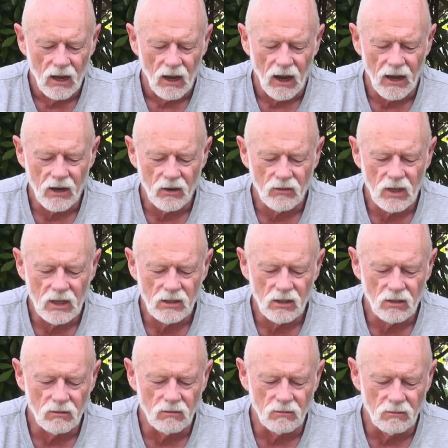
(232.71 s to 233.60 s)
I don't need
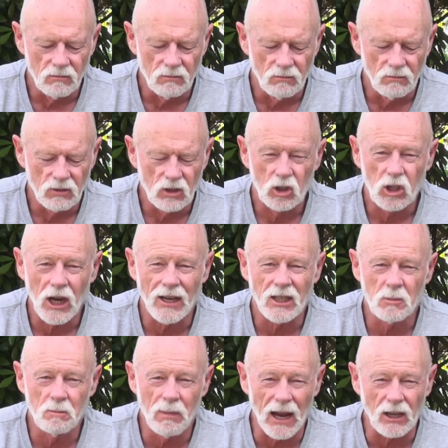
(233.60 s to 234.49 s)
to
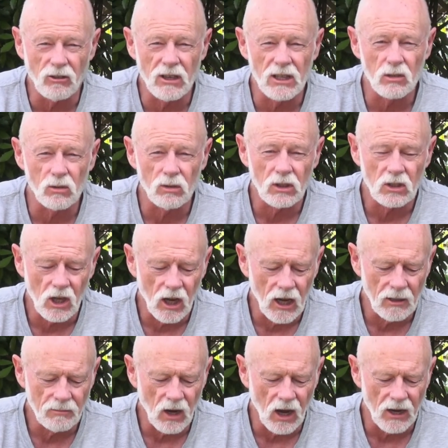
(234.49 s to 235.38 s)
change batteries all the
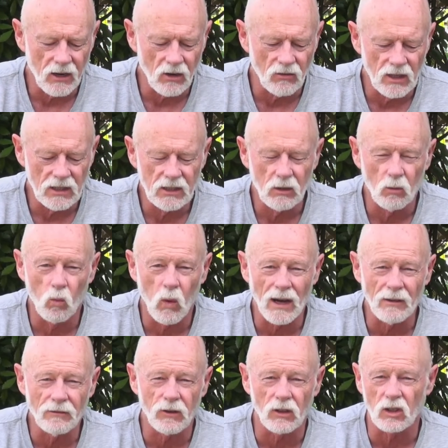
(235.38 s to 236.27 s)
time. I don't need to
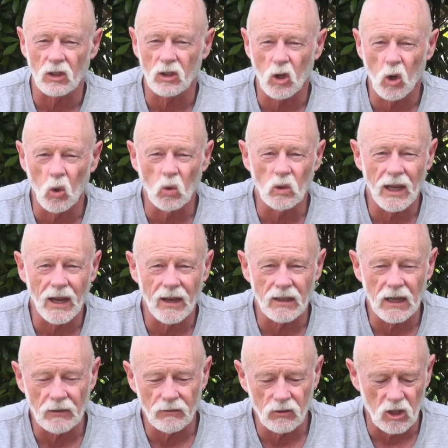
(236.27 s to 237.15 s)
wait for it to cool down
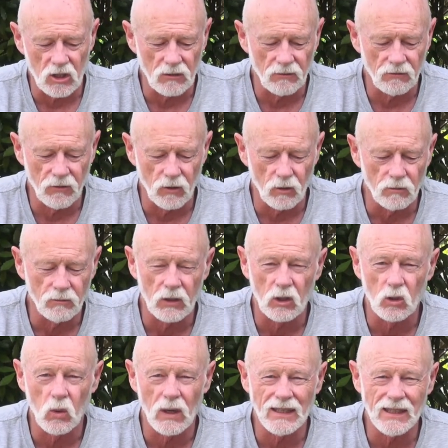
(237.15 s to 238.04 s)
after it's filmed for
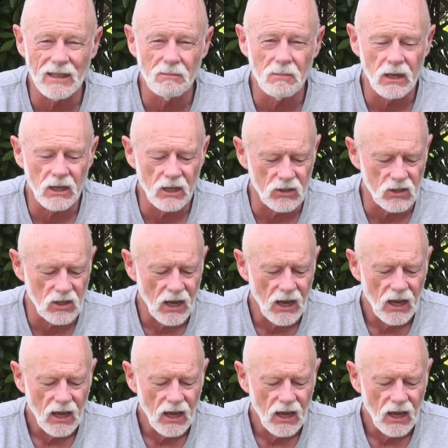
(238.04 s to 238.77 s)
20 minutes.